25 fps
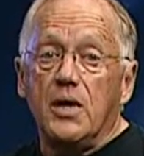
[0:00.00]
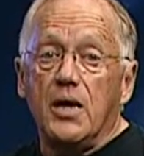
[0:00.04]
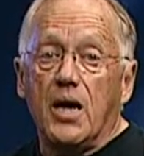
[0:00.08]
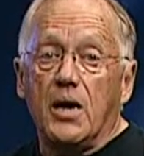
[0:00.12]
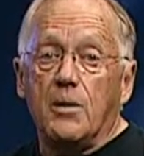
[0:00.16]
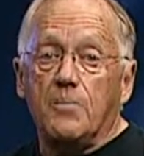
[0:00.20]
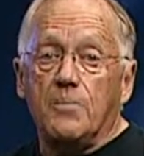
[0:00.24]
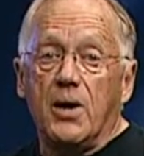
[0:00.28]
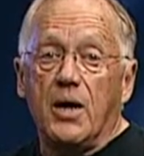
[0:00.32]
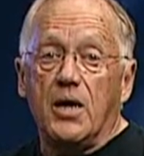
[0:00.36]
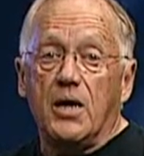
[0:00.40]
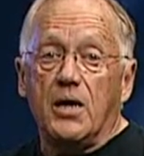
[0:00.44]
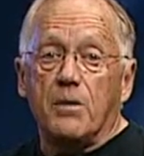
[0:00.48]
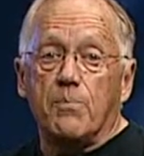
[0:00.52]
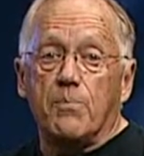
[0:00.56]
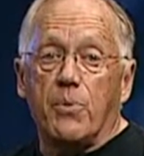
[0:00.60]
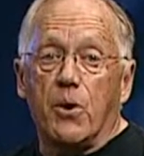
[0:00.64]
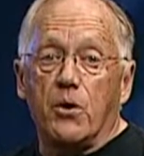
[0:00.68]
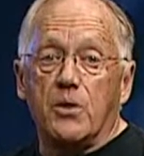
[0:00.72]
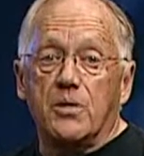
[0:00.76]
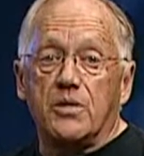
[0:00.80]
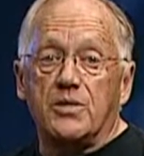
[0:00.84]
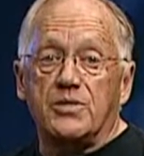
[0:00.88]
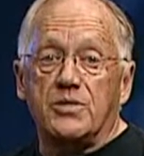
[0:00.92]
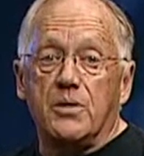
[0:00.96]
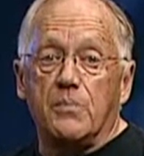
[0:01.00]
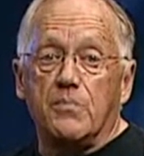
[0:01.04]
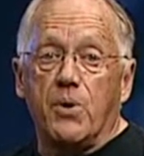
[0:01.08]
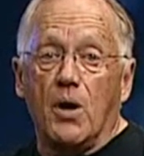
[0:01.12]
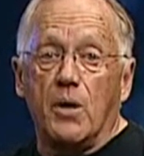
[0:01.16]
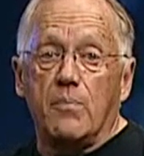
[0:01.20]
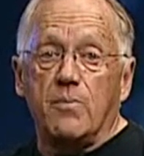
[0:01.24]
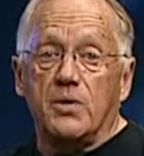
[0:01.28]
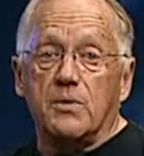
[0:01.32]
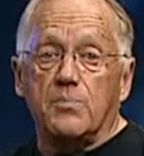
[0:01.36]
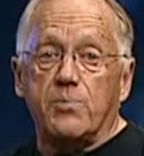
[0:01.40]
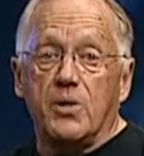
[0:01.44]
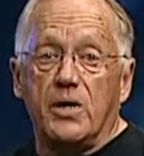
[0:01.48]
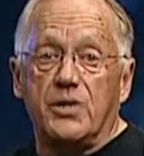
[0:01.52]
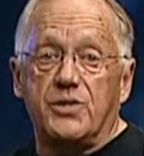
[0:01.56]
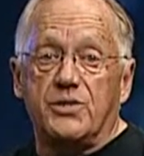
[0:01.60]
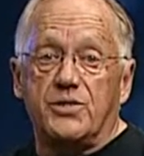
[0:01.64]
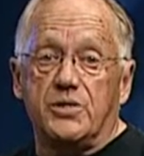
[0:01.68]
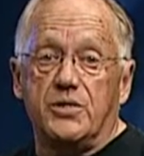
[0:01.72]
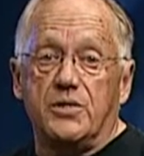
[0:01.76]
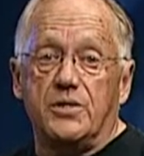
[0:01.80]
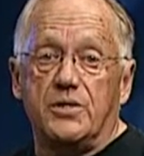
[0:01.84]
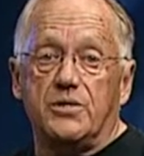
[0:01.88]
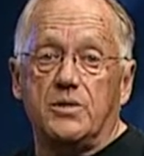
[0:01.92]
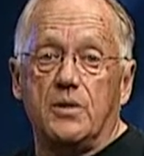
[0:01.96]
and banning burqas in public
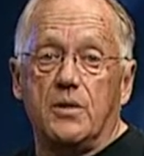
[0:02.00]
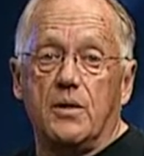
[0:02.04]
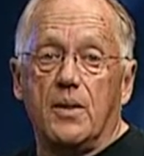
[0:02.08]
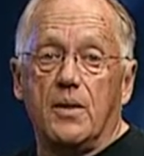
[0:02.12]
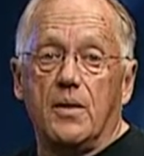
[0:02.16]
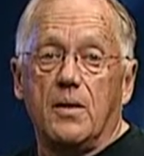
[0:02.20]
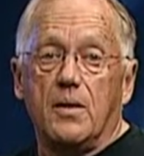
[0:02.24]
places.